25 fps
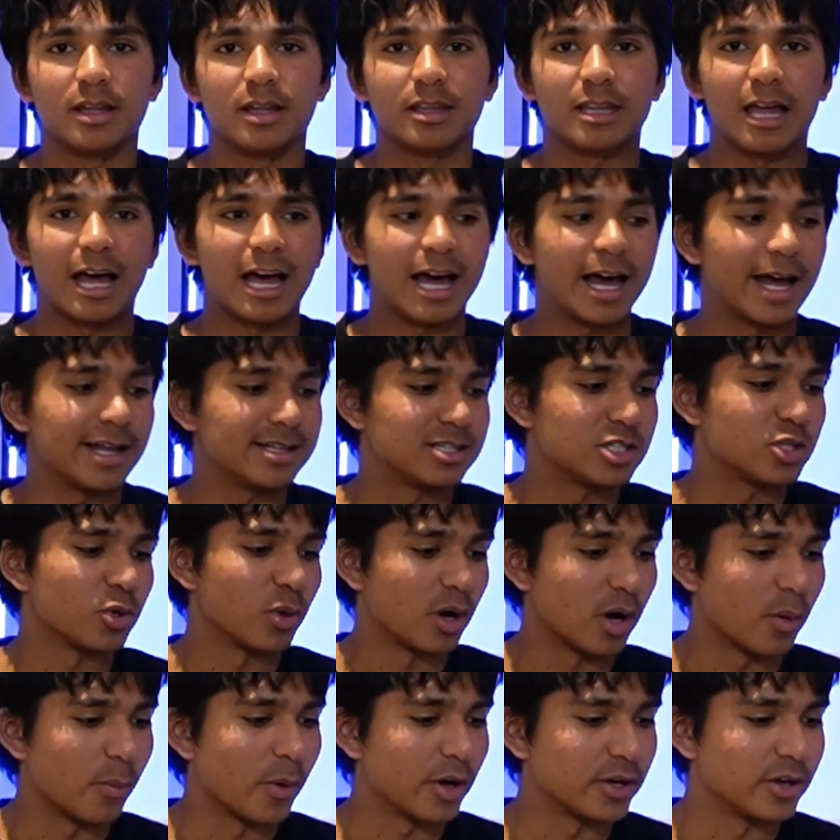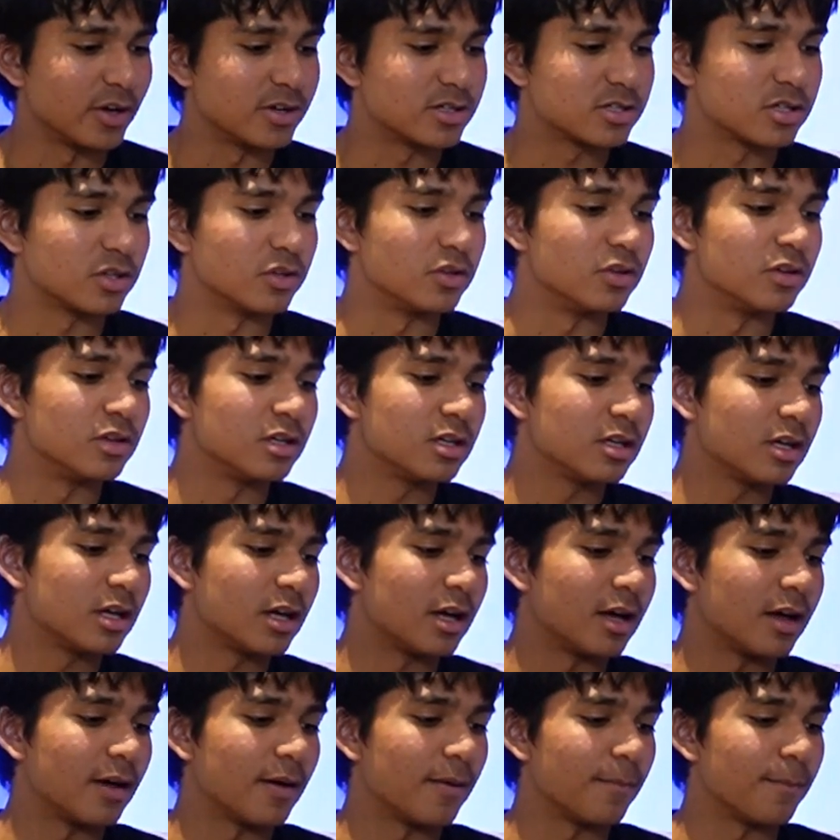That adds to our
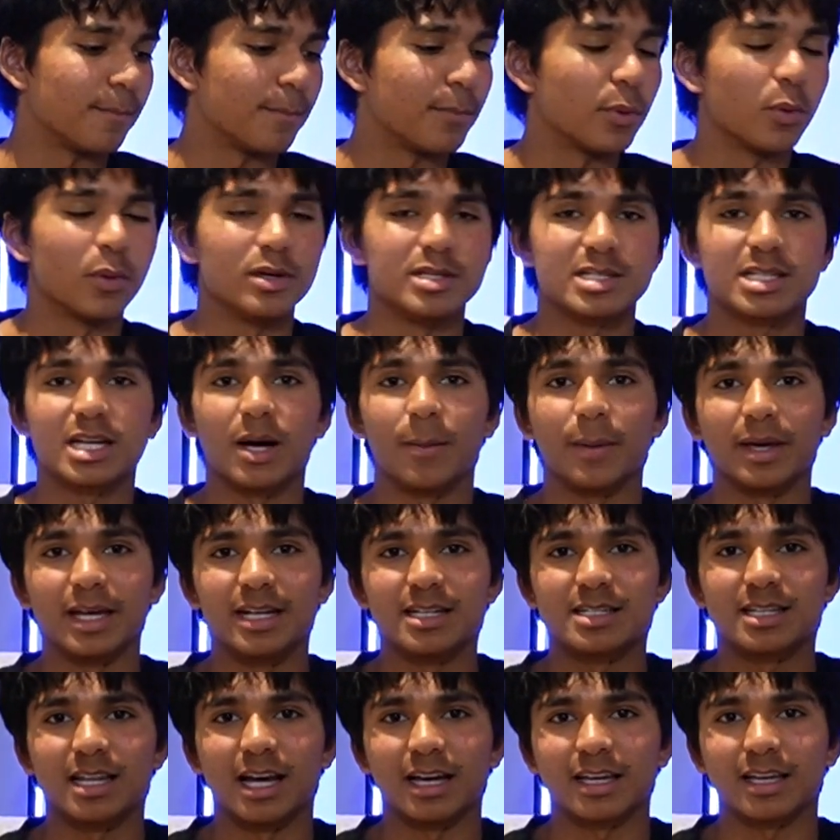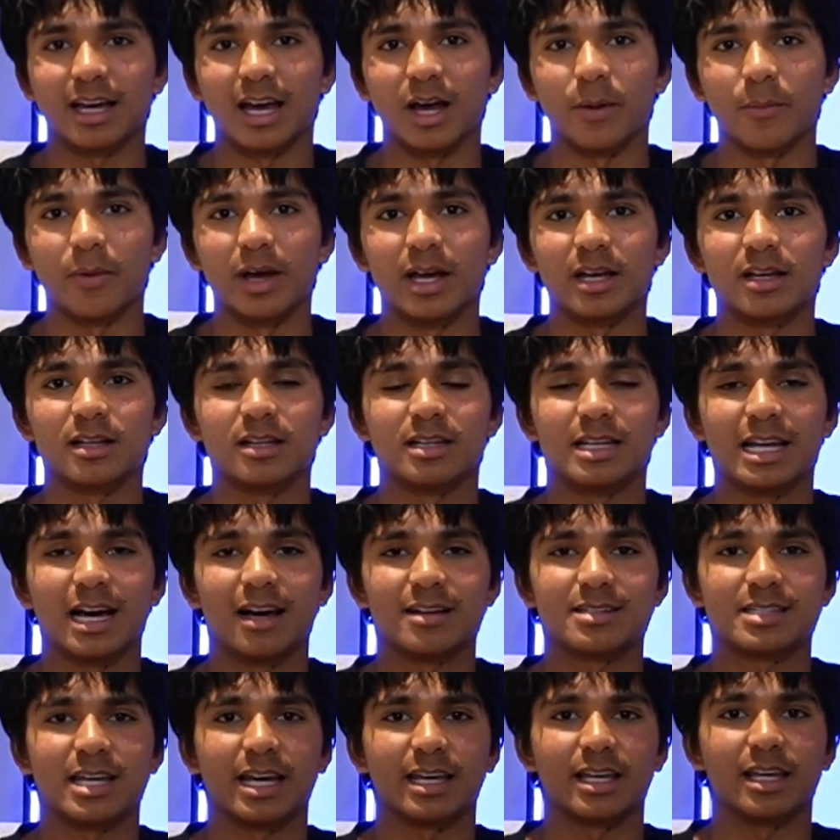102 points coming into that game week, now
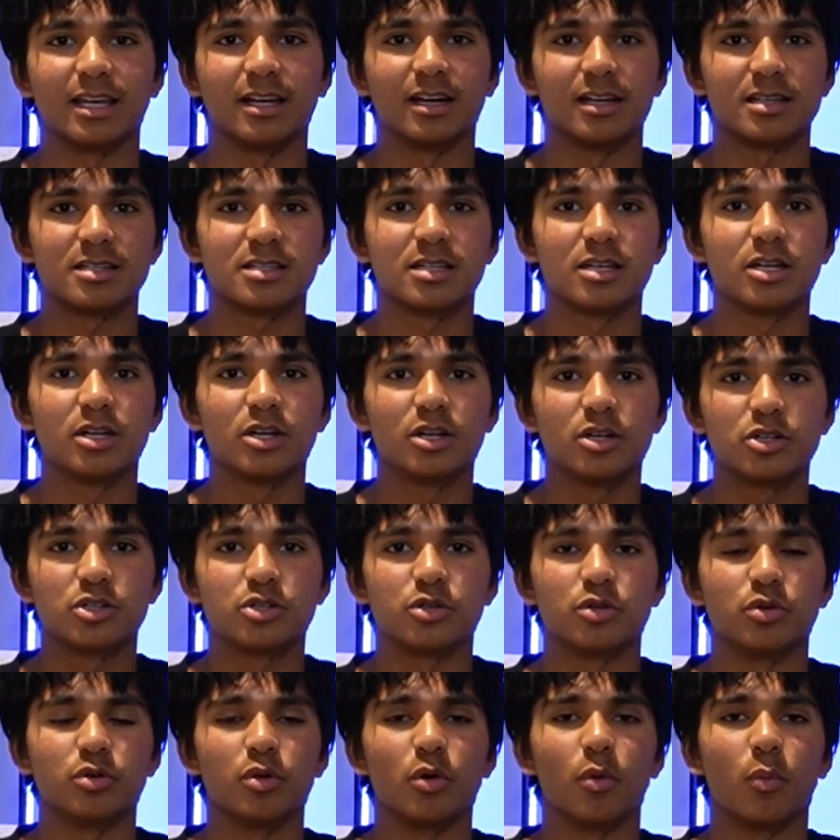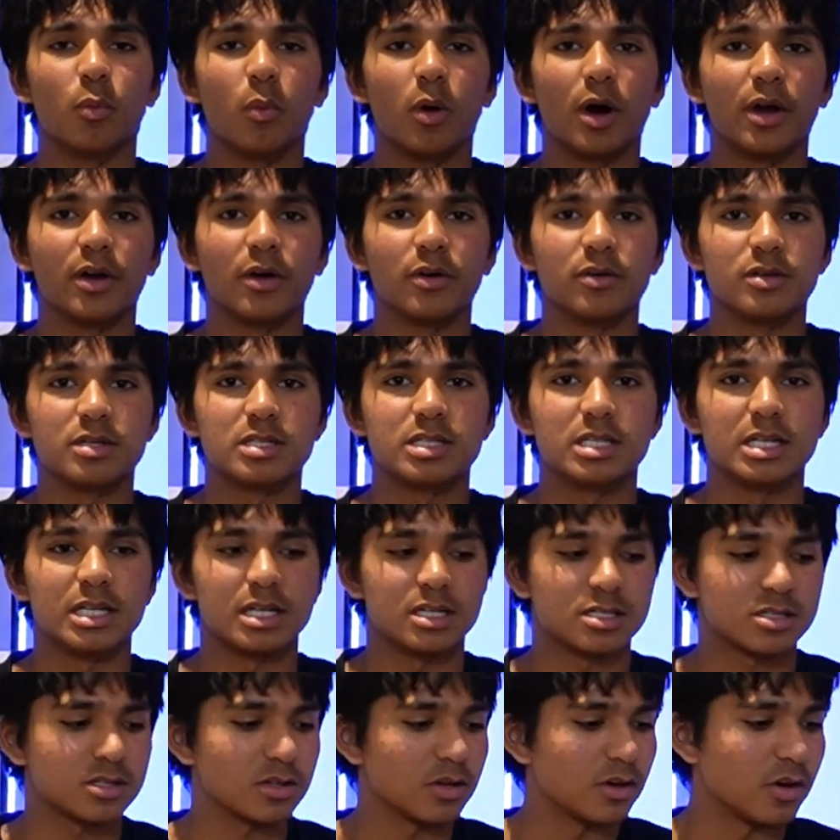taking us to
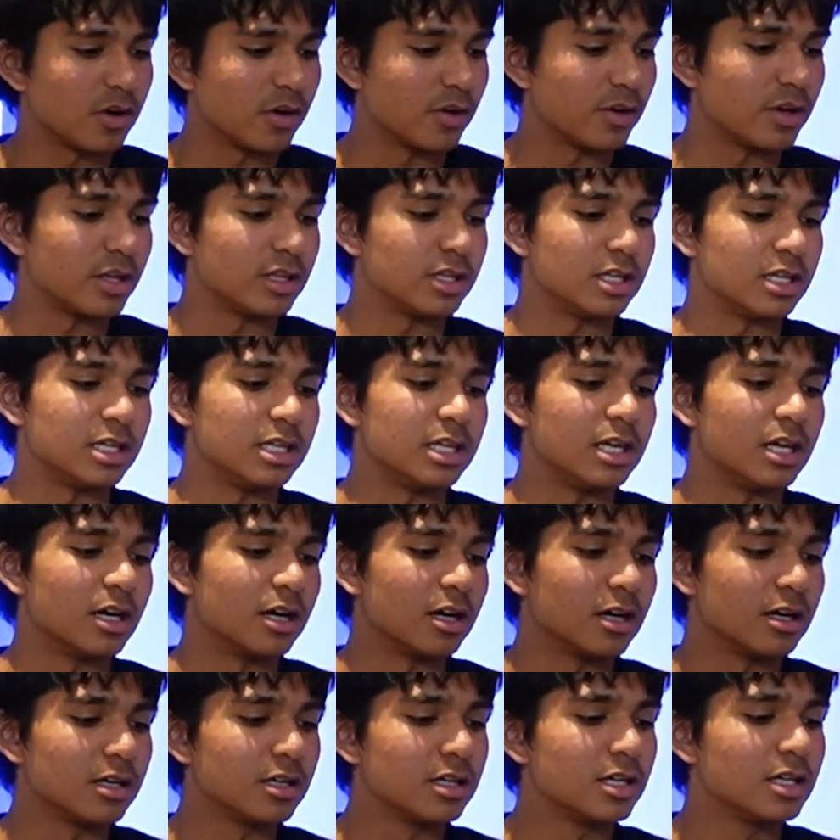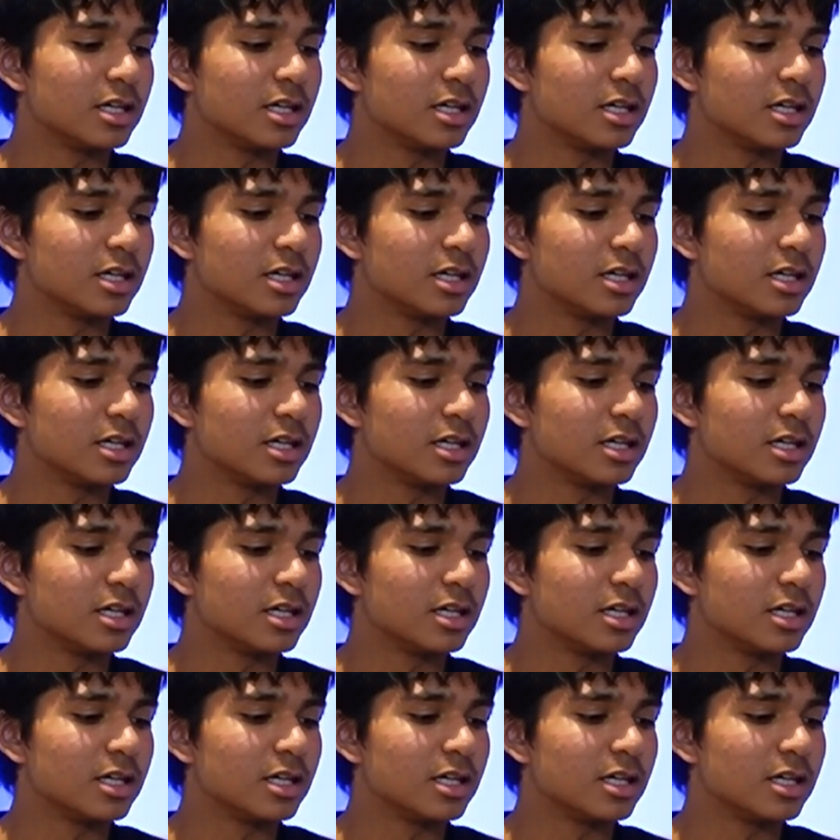106 on the year.